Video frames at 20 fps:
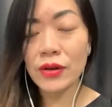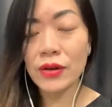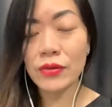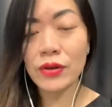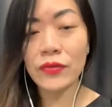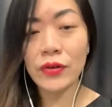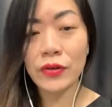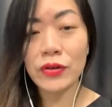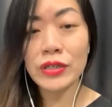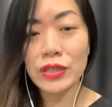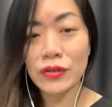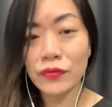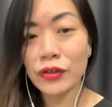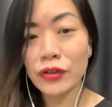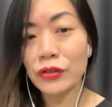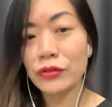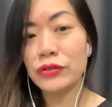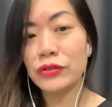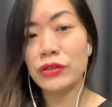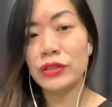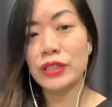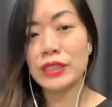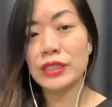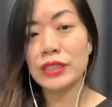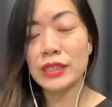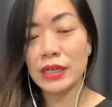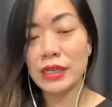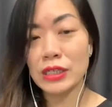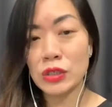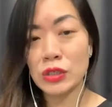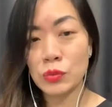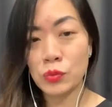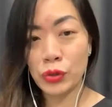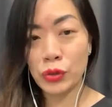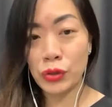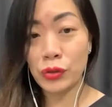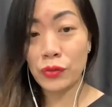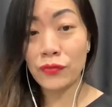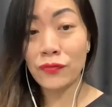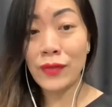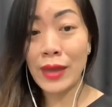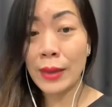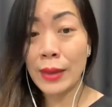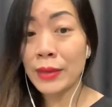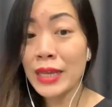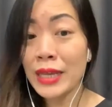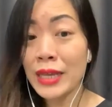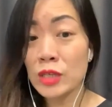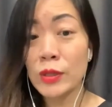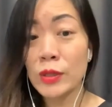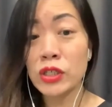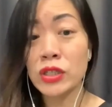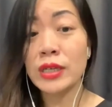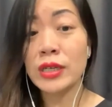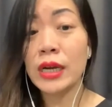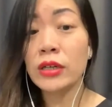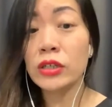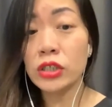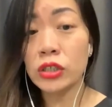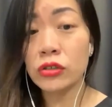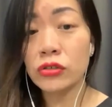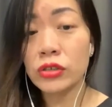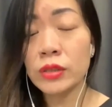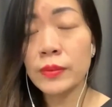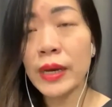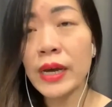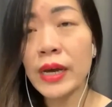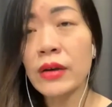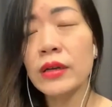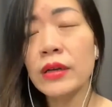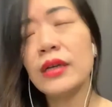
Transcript: very difficult to discuss with family, especially young children about.